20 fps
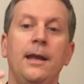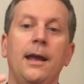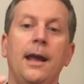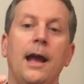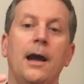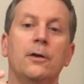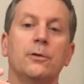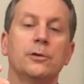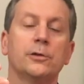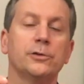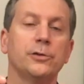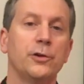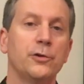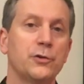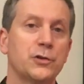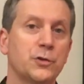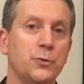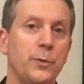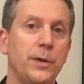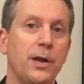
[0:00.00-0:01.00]
how
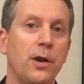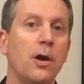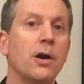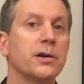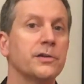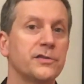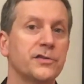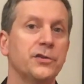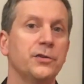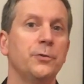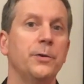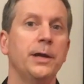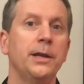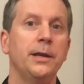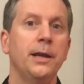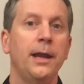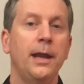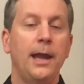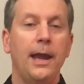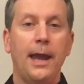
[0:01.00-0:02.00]
close we are to it,